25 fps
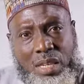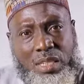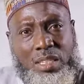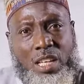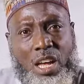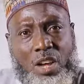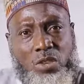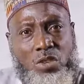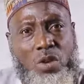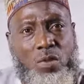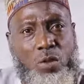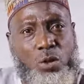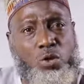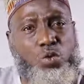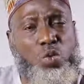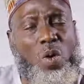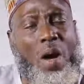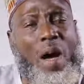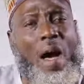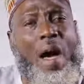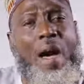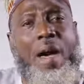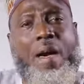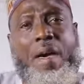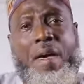terms of what you
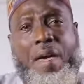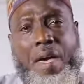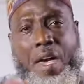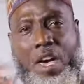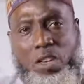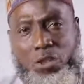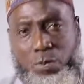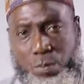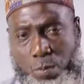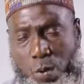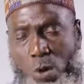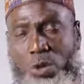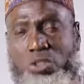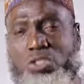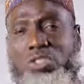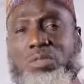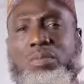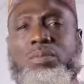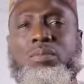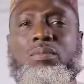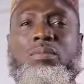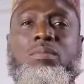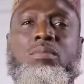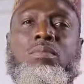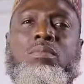are exporting.
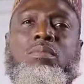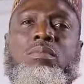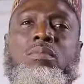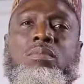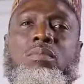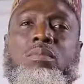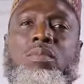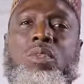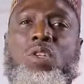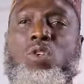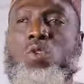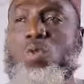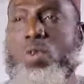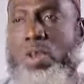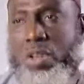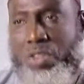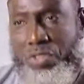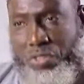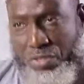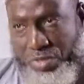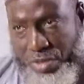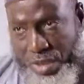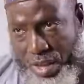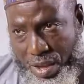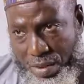You
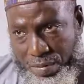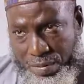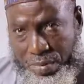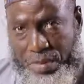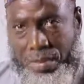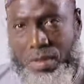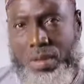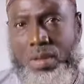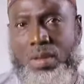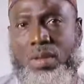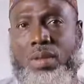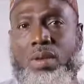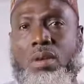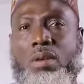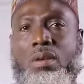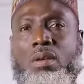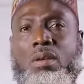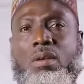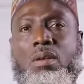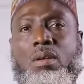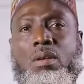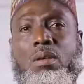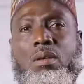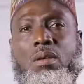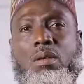receive
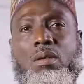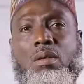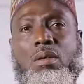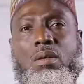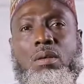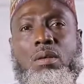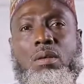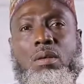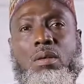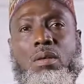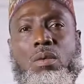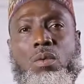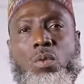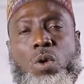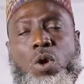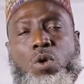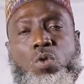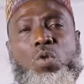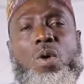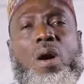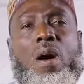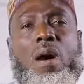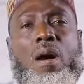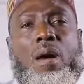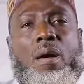when you
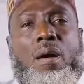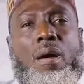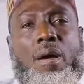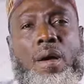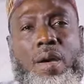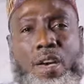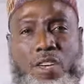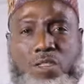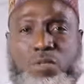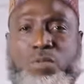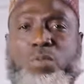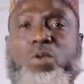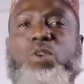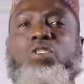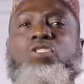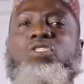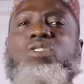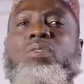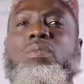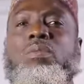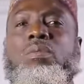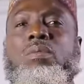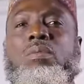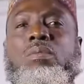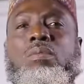are exporting.
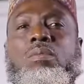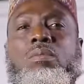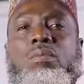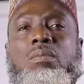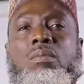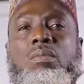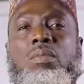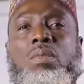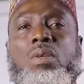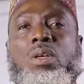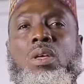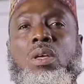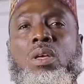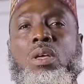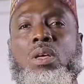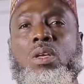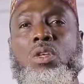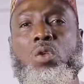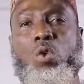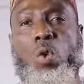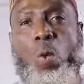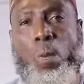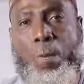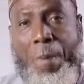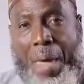
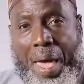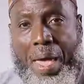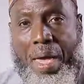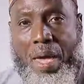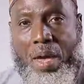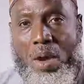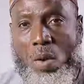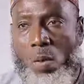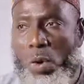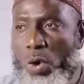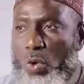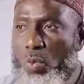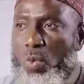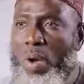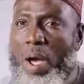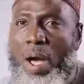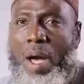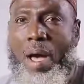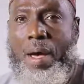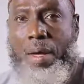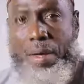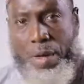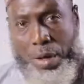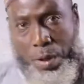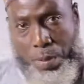You pay when you
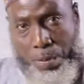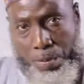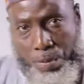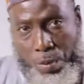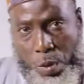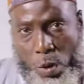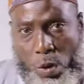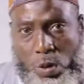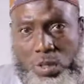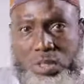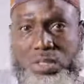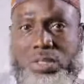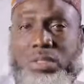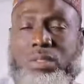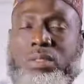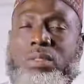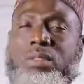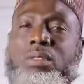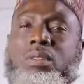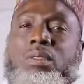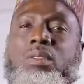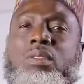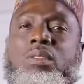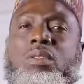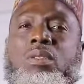are importing.
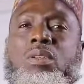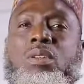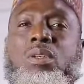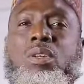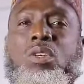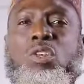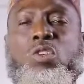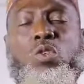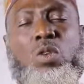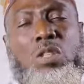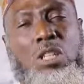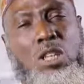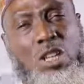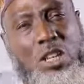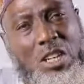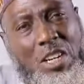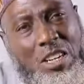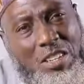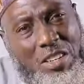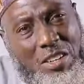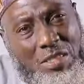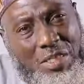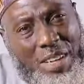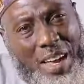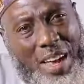So the
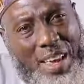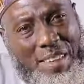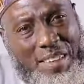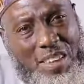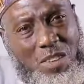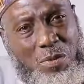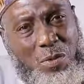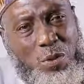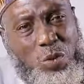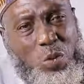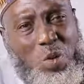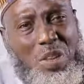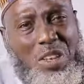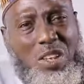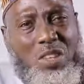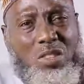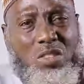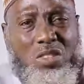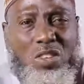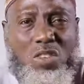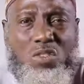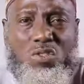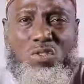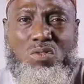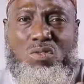relationship that exists between
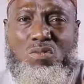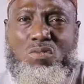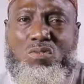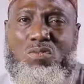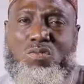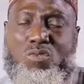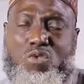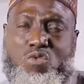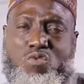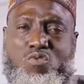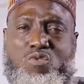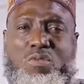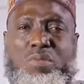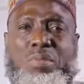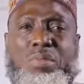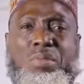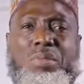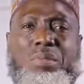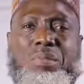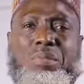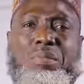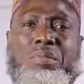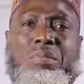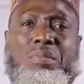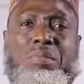these two
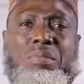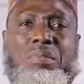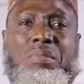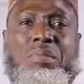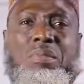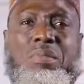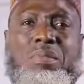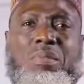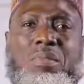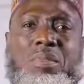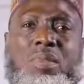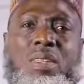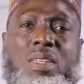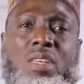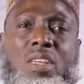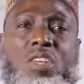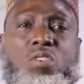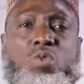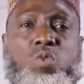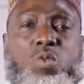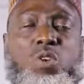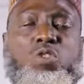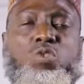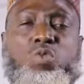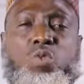is
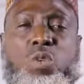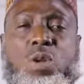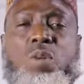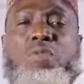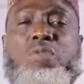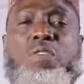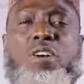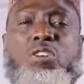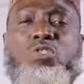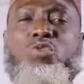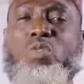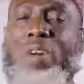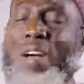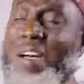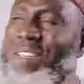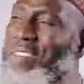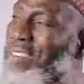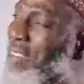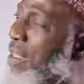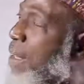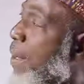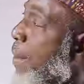what we refer to as